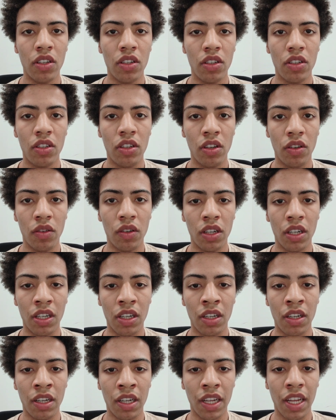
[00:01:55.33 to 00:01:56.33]
So the
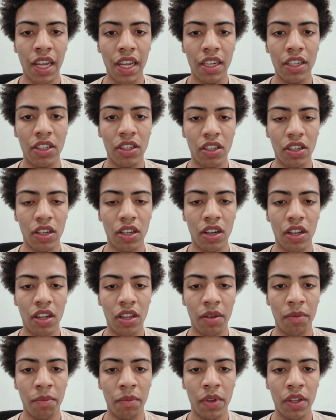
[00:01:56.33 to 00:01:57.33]
negation
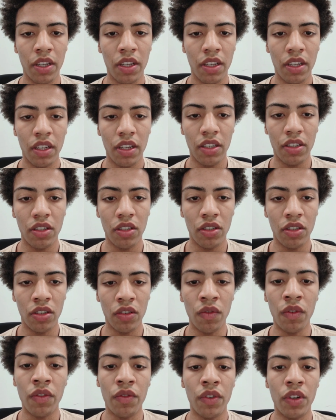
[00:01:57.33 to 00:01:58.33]
column is just
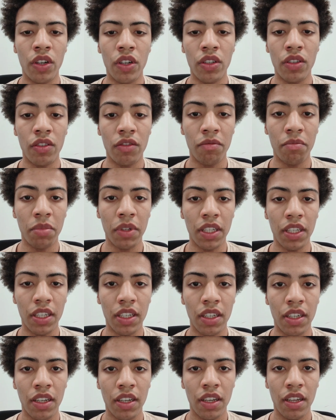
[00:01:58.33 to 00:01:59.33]
the reverse of
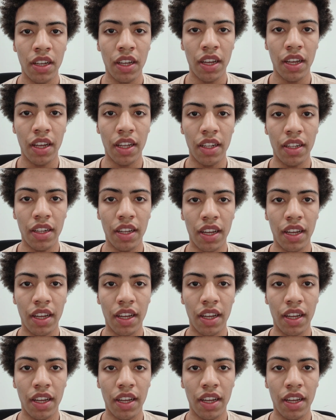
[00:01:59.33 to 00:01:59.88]
B, and